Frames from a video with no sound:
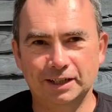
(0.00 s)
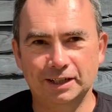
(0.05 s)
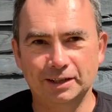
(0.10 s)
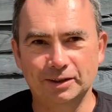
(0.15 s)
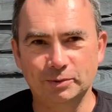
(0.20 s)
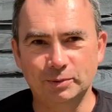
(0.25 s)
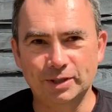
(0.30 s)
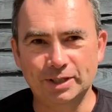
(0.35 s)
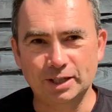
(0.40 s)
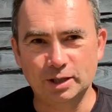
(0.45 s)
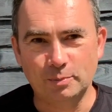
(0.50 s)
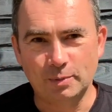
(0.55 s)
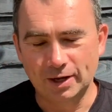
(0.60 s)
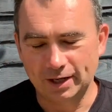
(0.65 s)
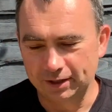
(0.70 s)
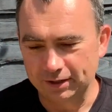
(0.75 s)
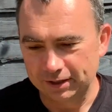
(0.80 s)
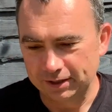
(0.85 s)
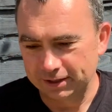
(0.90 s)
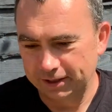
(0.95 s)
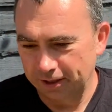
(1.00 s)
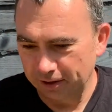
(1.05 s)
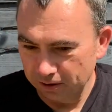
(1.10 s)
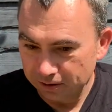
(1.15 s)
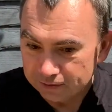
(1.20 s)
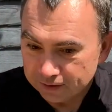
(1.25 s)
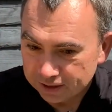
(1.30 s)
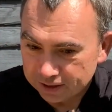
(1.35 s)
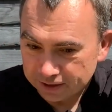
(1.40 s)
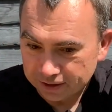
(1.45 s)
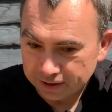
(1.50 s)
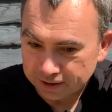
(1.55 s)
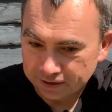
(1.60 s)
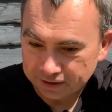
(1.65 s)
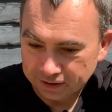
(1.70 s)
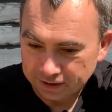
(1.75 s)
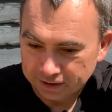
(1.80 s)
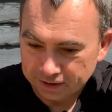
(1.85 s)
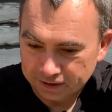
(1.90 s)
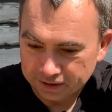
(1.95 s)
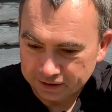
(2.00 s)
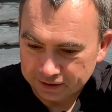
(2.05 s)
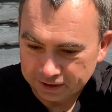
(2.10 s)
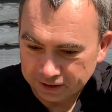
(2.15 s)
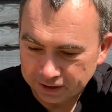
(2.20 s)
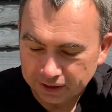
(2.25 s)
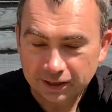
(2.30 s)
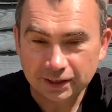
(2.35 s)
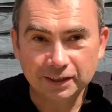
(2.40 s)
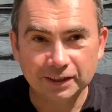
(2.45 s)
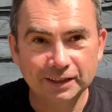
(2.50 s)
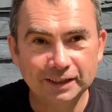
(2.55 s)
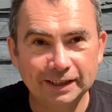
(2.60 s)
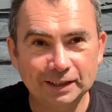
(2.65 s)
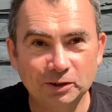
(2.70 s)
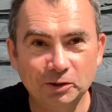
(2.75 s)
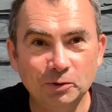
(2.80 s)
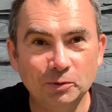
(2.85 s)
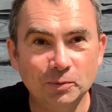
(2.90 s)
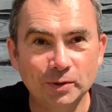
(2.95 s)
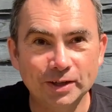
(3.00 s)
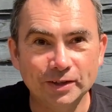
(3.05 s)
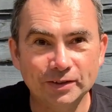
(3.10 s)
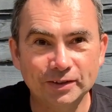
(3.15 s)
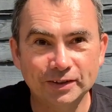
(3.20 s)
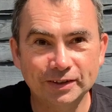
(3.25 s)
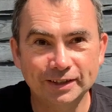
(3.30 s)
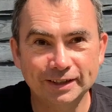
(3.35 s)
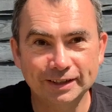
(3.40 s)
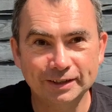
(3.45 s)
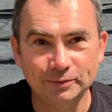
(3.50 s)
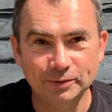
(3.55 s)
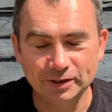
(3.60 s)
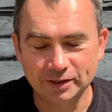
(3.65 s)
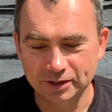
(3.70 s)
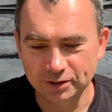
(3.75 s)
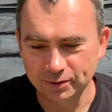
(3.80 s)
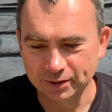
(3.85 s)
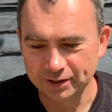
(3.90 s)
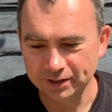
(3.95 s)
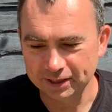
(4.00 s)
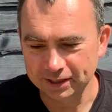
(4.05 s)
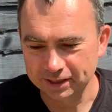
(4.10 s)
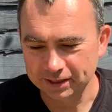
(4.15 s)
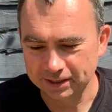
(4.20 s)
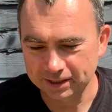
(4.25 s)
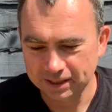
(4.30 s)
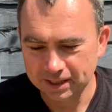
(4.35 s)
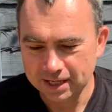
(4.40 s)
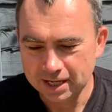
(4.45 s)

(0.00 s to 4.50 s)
we see the back of this COVID and get on with doing things.